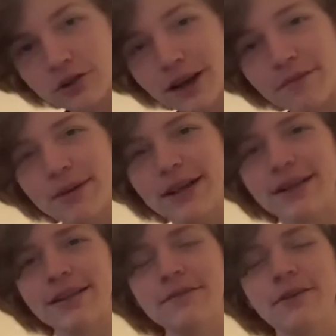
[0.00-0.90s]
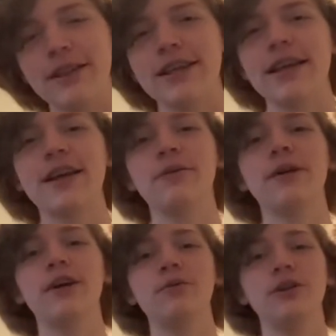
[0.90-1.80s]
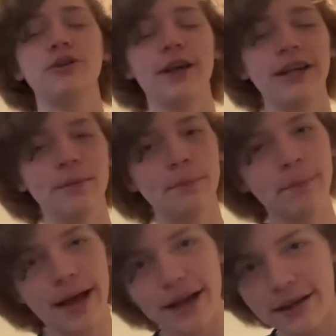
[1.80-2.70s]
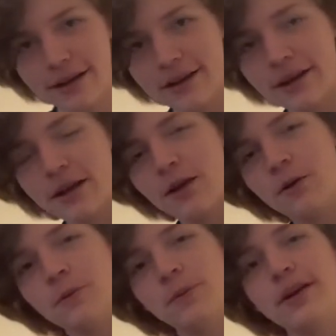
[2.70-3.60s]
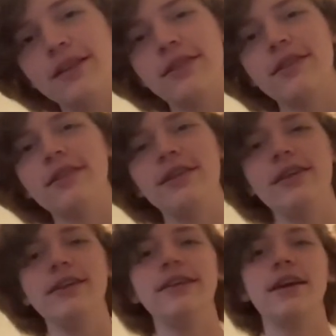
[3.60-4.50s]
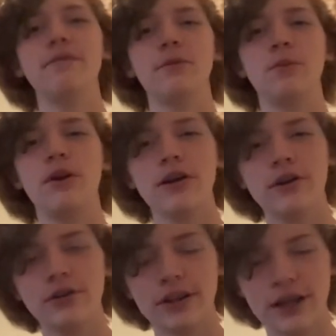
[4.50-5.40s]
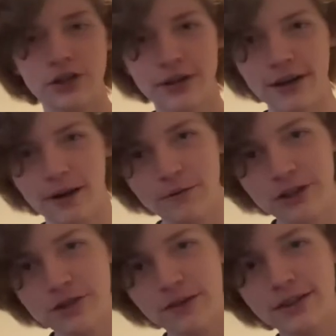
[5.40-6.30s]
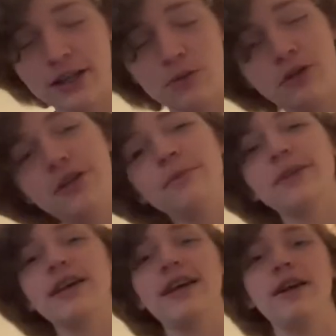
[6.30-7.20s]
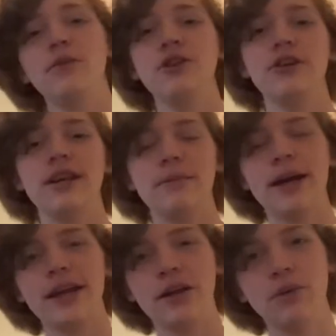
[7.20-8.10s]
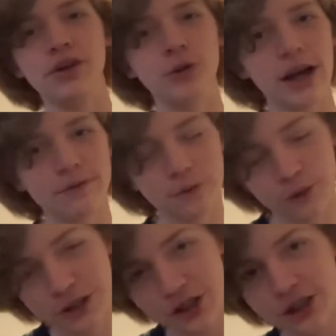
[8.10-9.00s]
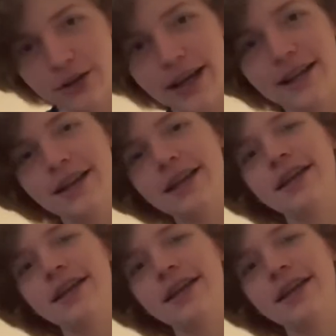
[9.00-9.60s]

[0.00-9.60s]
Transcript: Draft pick is in for the second round. We traded back with the Denver Broncos. They traded up for Javonte Williams. We traded back and we draft Richie Grant,